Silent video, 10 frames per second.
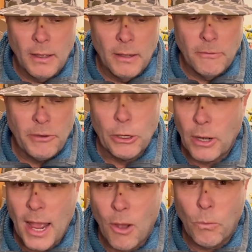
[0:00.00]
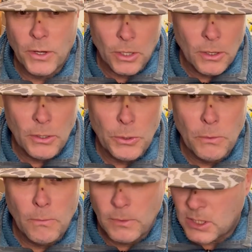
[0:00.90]
figuring out what you're going to
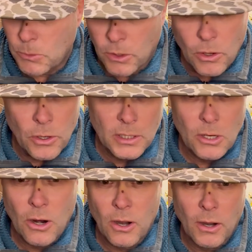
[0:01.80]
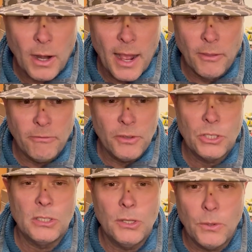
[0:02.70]
do, see where the hooks are, how the fish
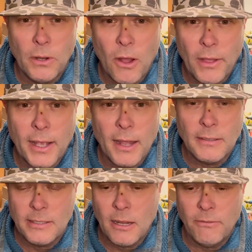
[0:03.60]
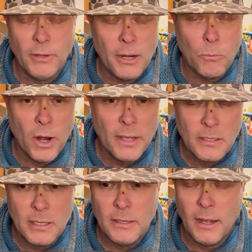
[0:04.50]
is doing, all that kind of stuff. Let them
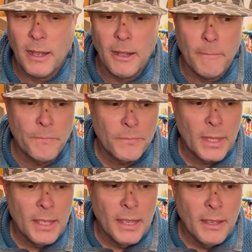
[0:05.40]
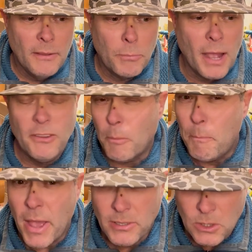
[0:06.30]
rest. Probably the
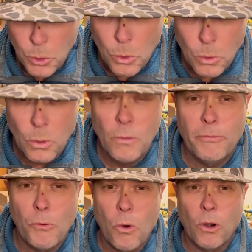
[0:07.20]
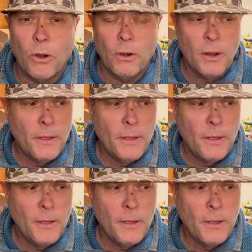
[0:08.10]
best tool for